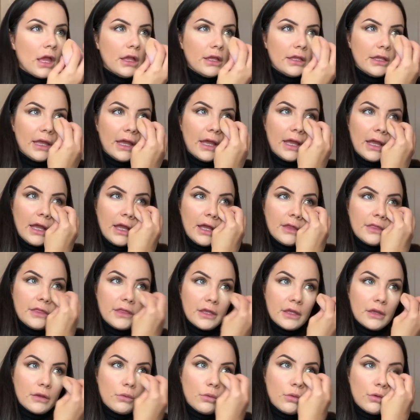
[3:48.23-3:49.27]
Yeah, I
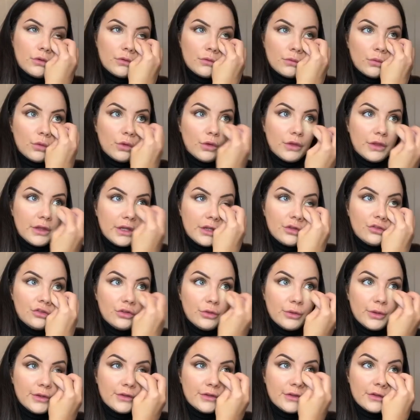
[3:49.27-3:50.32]
think what the
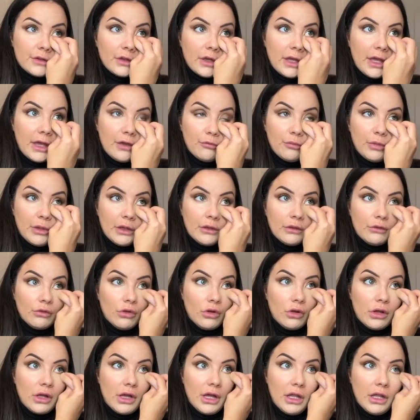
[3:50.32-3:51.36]
issue is I have picked the
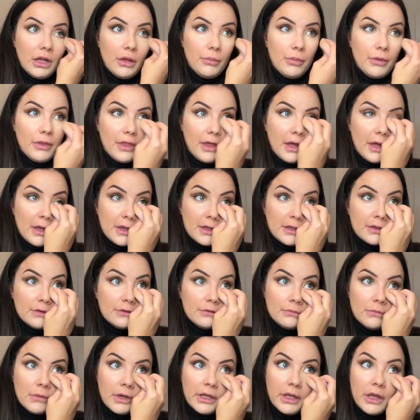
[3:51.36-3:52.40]
wrong colour, but that
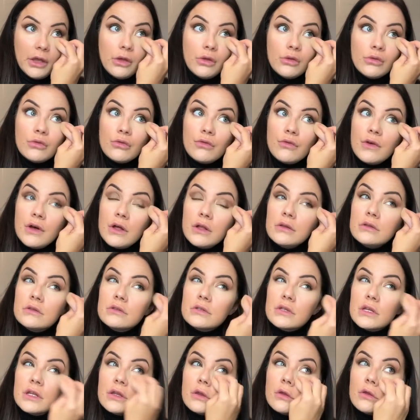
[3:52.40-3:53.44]
is my own
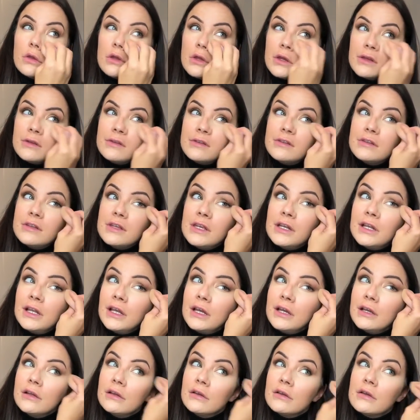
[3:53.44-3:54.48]
fault and not the
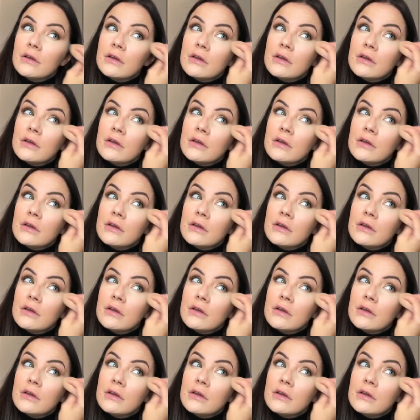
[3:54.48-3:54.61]
concealer.